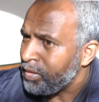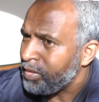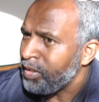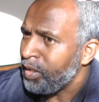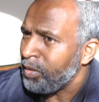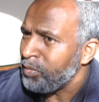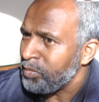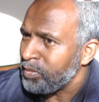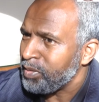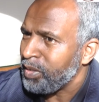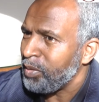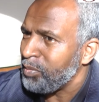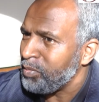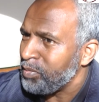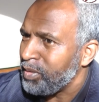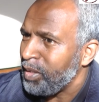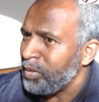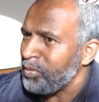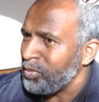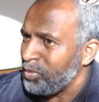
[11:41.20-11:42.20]

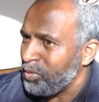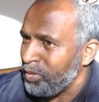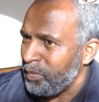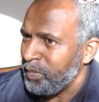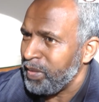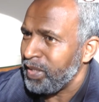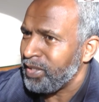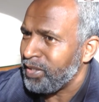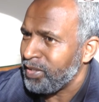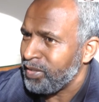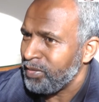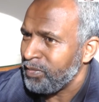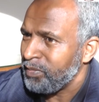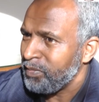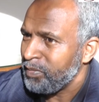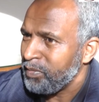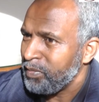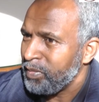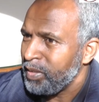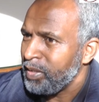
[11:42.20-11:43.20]
Don't grimace.
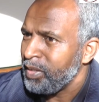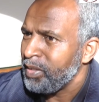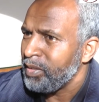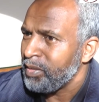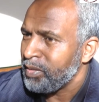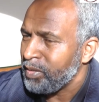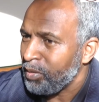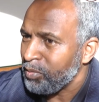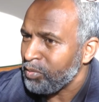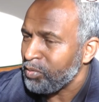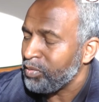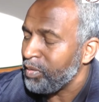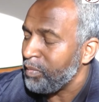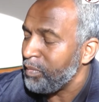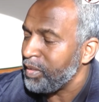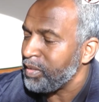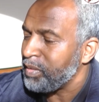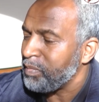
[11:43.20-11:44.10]
Don't grimace.